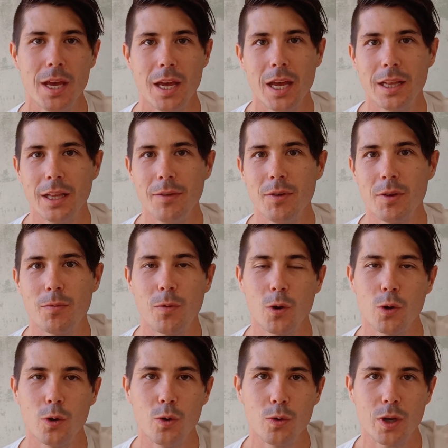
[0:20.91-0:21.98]
And Living
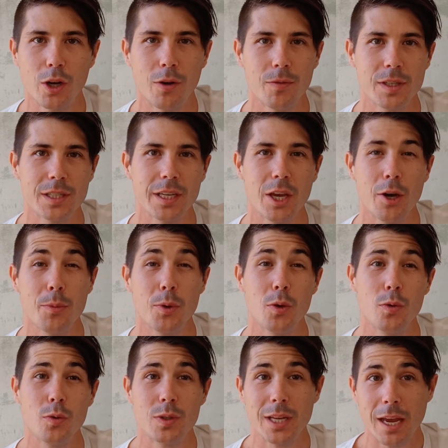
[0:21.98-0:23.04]
Frugal can obviously help
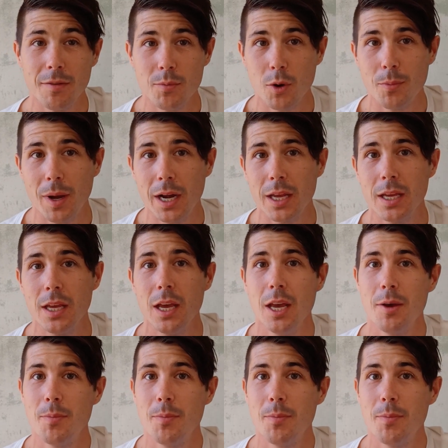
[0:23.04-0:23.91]
you save more money,